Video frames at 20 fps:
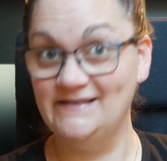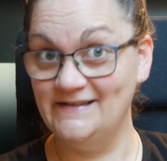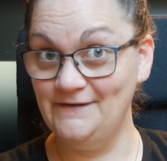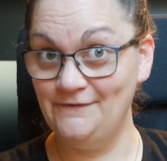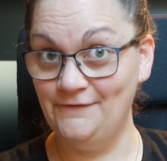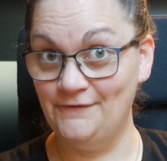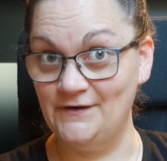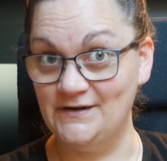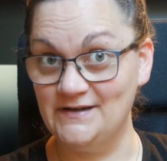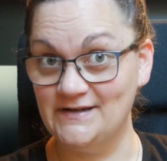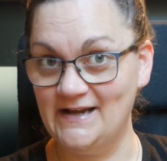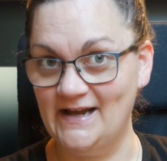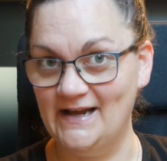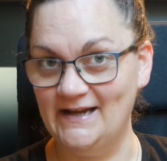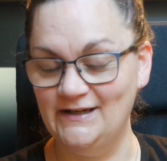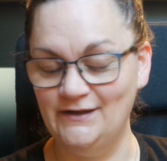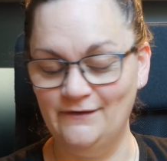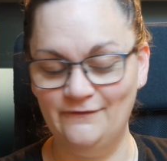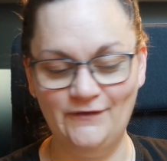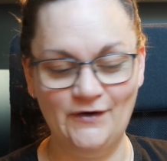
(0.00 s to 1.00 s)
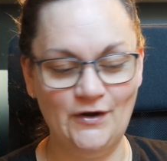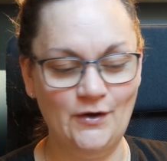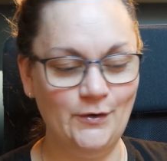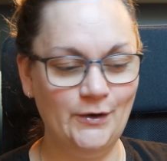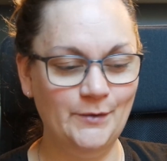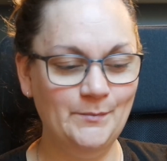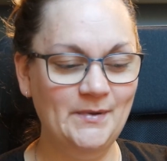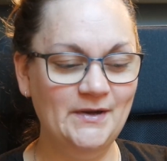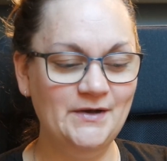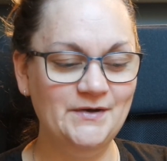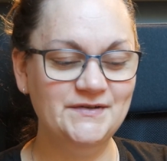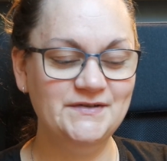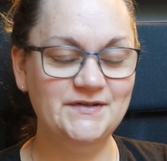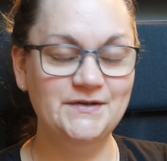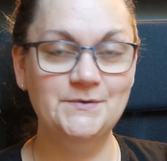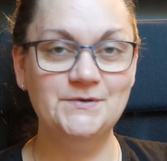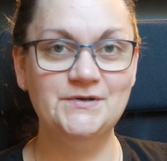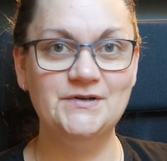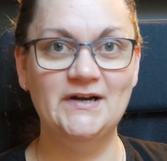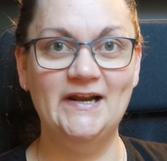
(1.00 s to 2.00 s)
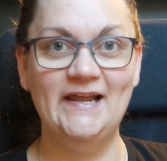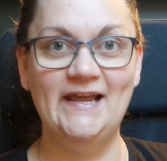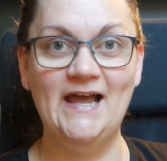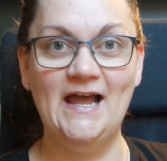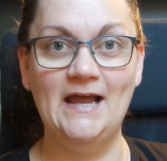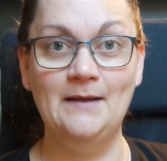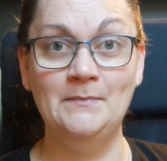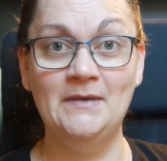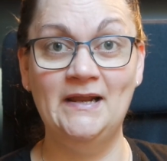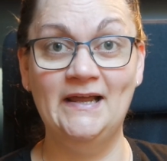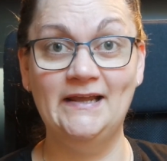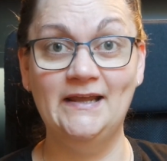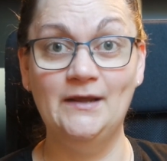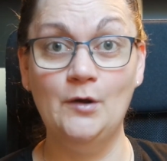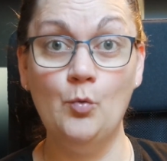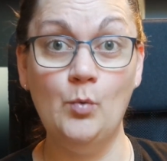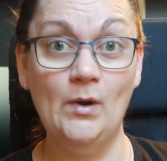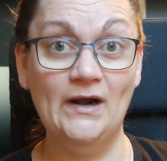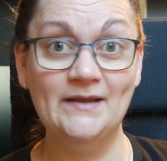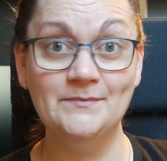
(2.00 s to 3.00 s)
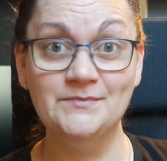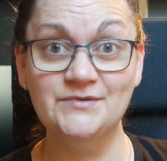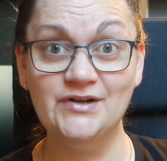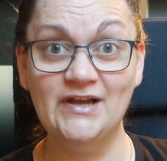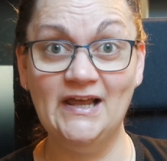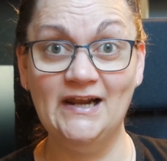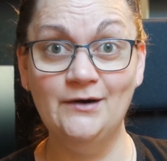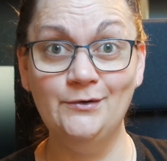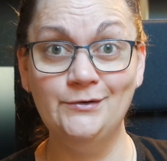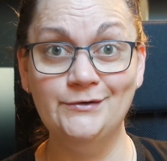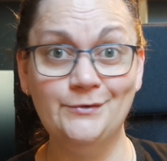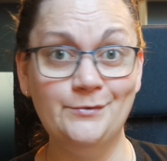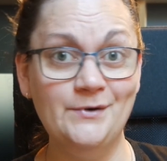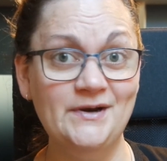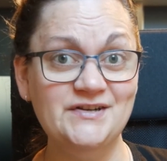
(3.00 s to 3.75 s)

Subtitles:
a different kind of vlog, because usually I'm like, welcome to Kallerhult